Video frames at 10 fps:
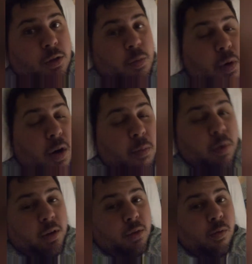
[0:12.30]
So part of
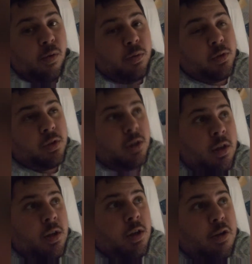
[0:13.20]
Break the Roof's
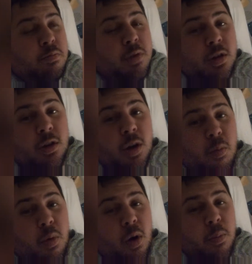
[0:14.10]
mission
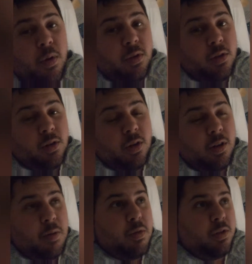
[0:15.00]
and purpose is to
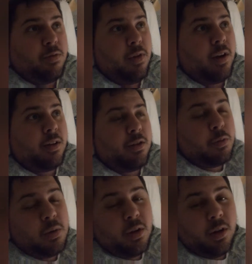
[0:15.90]
demystify
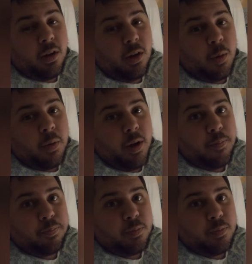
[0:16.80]
disability a little bit.